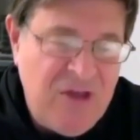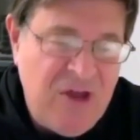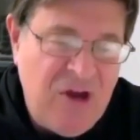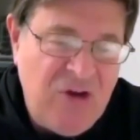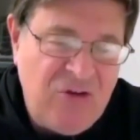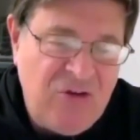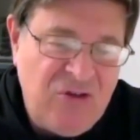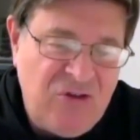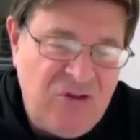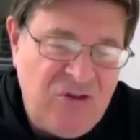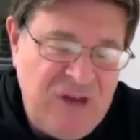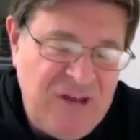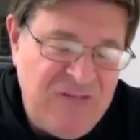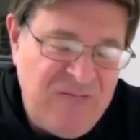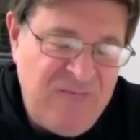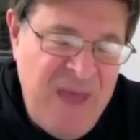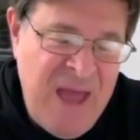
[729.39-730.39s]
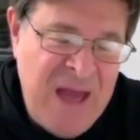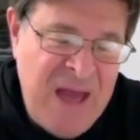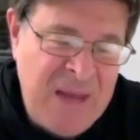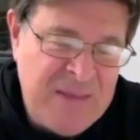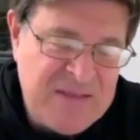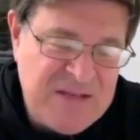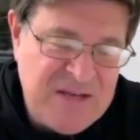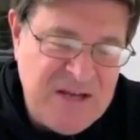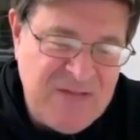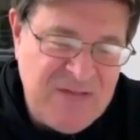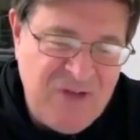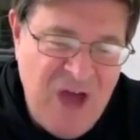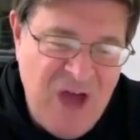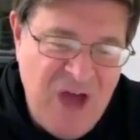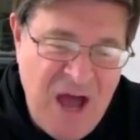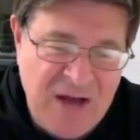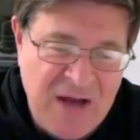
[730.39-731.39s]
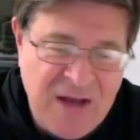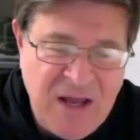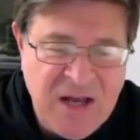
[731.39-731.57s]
There's the city of man and the city of God.